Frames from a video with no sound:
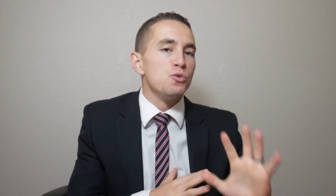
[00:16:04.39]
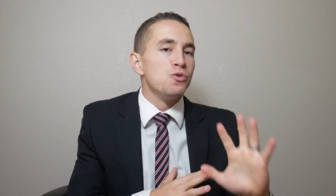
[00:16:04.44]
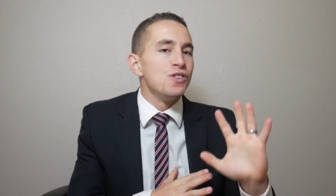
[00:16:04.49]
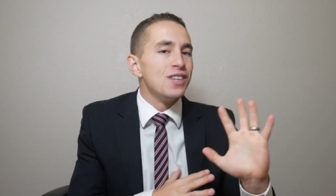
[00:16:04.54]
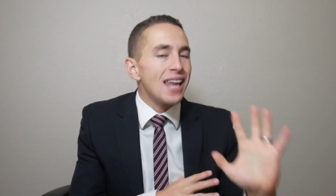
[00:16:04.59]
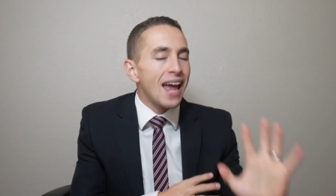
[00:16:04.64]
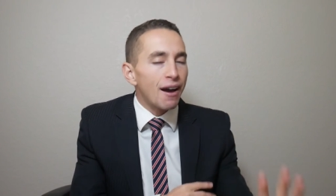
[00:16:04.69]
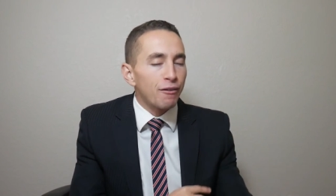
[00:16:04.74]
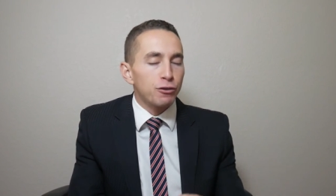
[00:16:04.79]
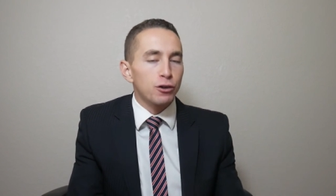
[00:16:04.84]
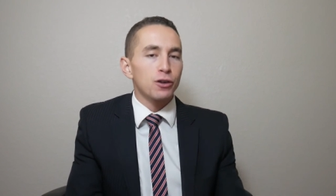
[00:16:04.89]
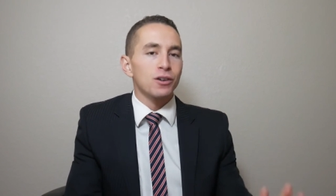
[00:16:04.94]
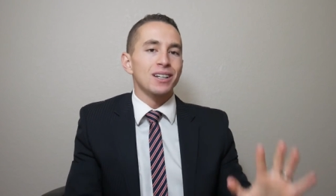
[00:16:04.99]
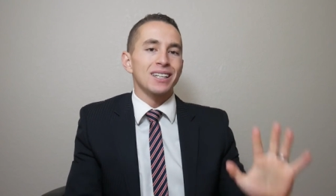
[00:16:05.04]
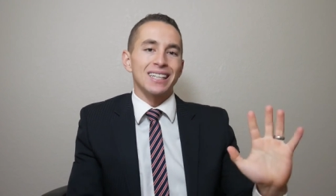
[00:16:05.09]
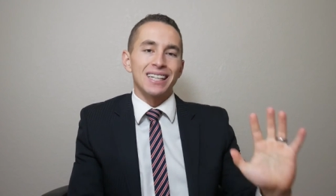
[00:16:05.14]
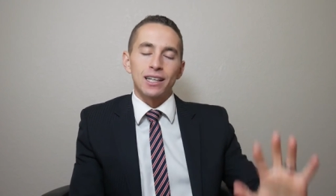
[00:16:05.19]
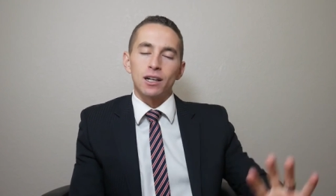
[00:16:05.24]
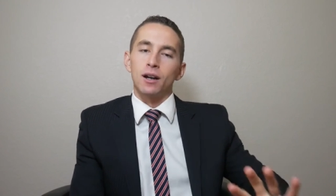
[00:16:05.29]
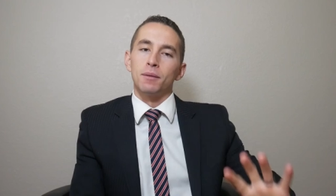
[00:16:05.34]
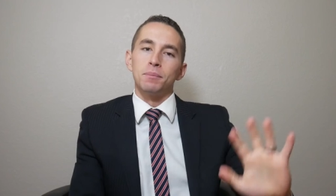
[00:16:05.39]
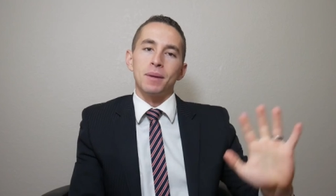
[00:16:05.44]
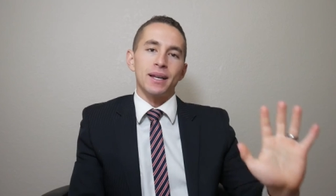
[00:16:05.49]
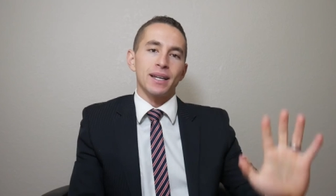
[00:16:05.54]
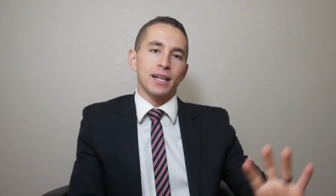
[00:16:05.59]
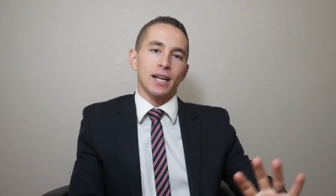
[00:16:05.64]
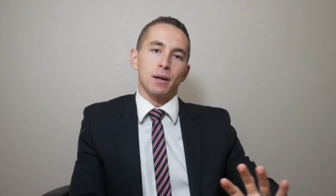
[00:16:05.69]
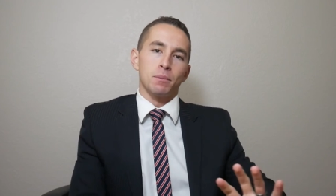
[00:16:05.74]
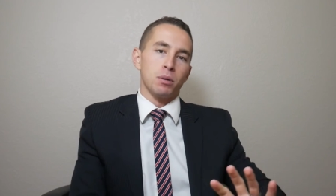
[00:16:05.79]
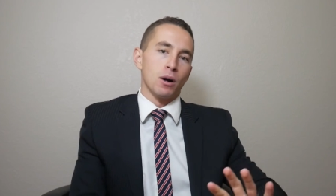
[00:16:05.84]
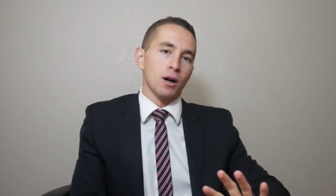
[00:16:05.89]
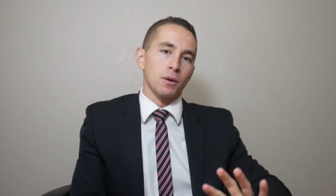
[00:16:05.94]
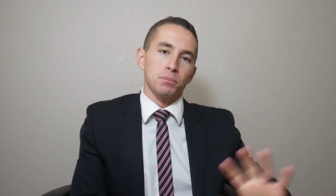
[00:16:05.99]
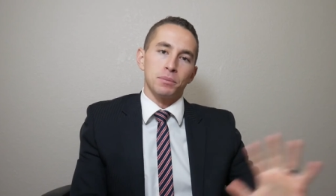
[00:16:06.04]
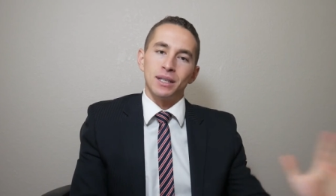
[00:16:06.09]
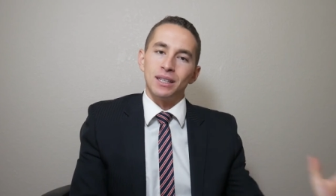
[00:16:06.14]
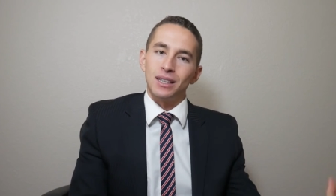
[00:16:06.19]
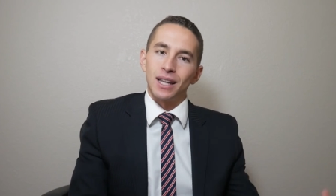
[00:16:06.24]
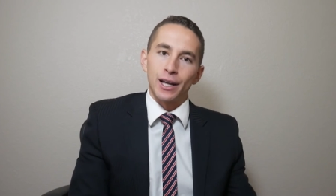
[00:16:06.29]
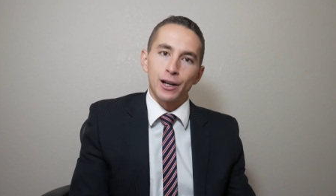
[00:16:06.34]
never get on Medicare Part
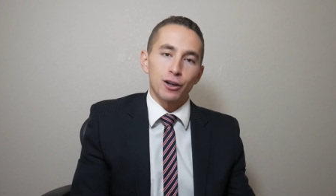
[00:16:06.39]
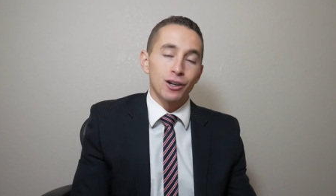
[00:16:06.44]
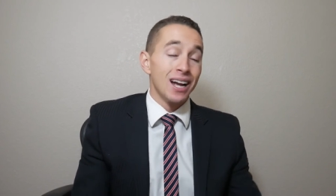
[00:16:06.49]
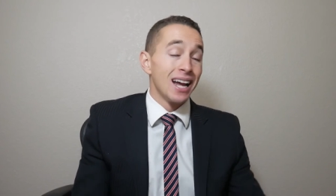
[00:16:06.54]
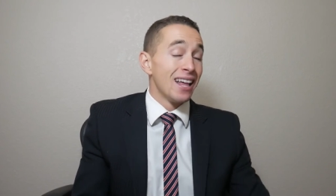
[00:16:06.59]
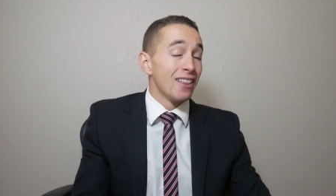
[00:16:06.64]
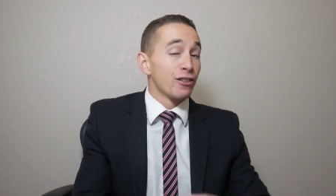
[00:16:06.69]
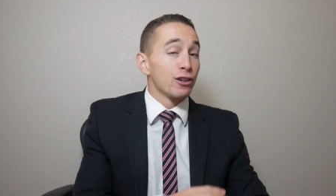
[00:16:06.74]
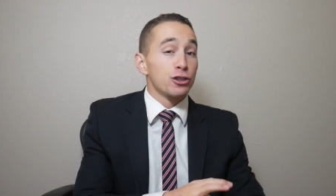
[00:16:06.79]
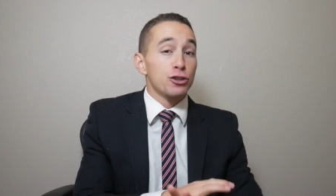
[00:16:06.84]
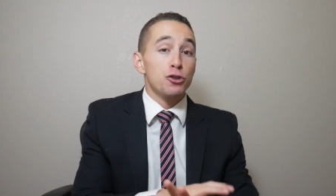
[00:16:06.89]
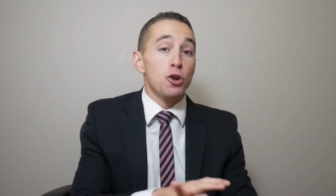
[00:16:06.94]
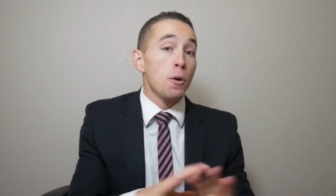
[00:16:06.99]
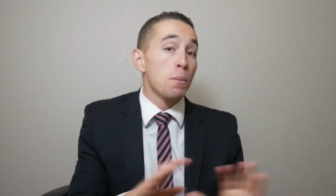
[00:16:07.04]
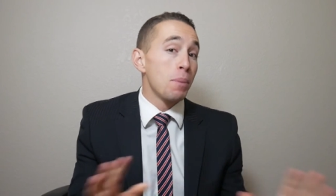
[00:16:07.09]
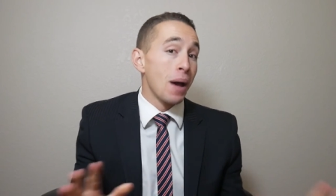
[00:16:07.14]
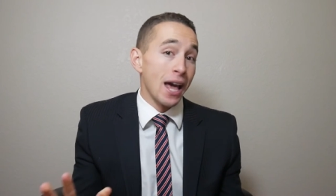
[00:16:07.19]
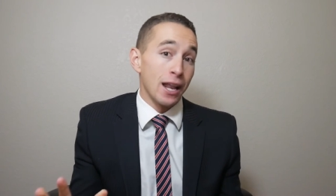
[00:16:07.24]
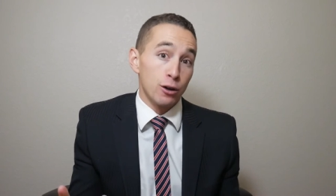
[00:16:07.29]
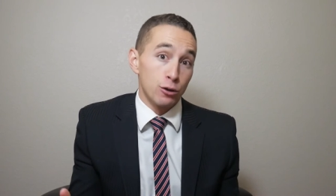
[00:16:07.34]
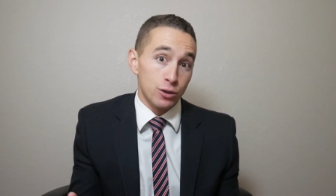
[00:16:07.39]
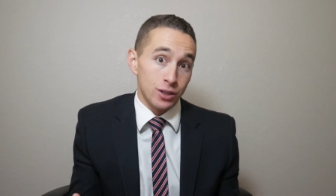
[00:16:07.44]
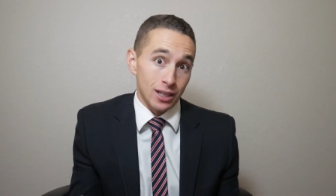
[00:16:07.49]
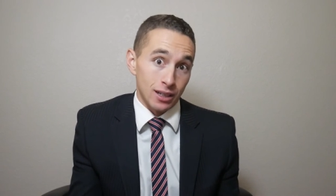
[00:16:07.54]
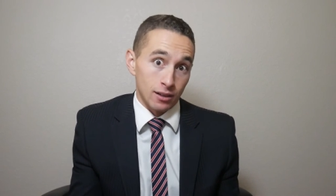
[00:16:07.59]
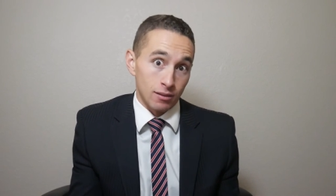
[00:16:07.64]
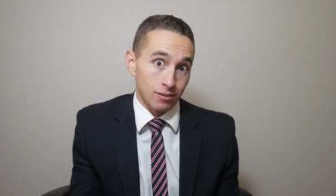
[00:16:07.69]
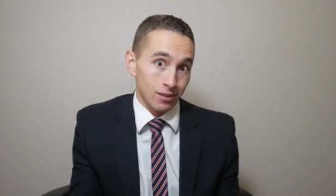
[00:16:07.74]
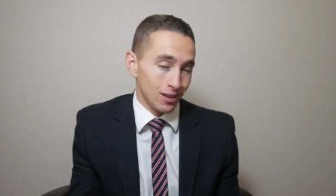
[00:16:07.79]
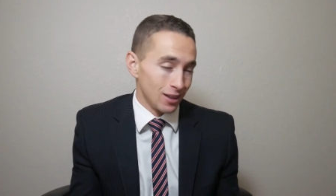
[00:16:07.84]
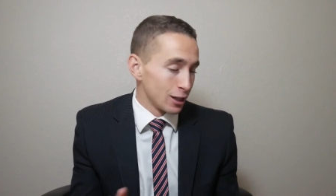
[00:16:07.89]
B later, there's no penalty.